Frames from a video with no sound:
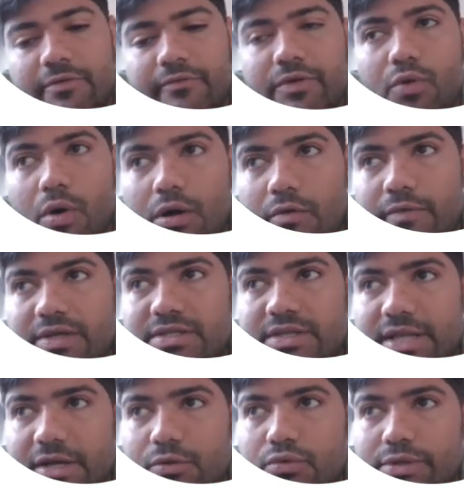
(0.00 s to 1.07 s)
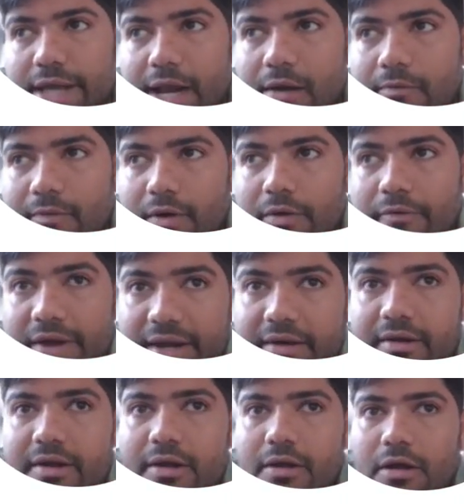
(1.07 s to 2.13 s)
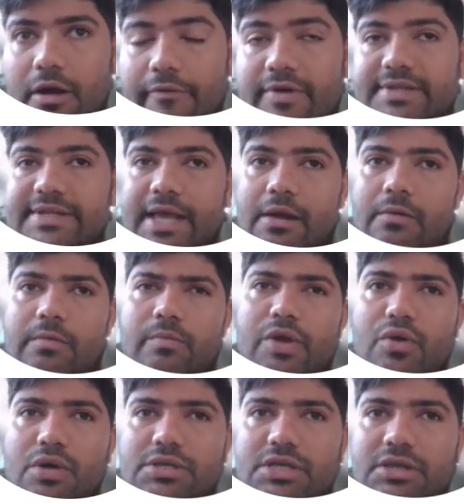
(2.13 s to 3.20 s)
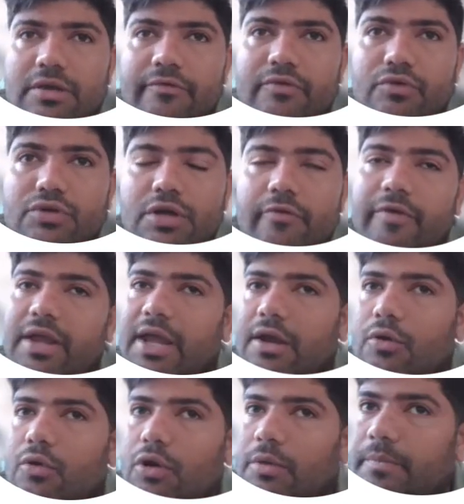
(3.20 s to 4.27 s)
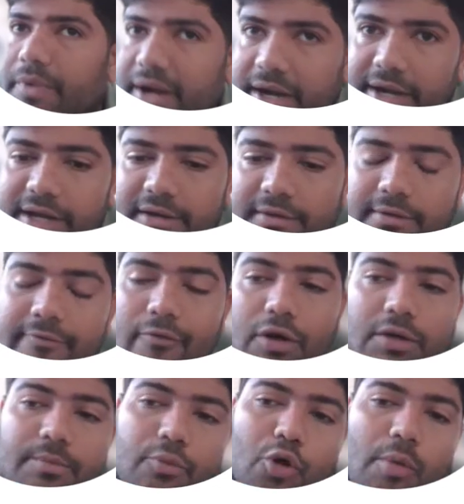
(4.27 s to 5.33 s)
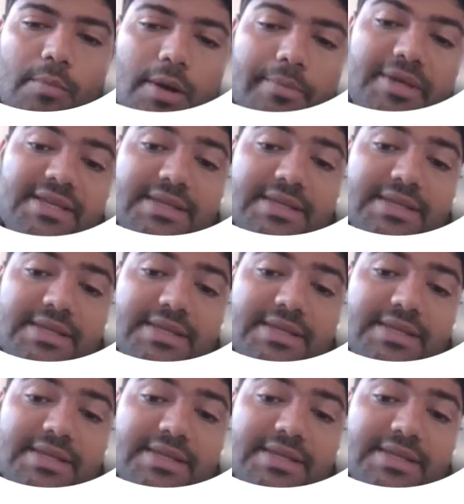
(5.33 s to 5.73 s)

We always need to self-aware ourselves because in the future we cannot predict the what problem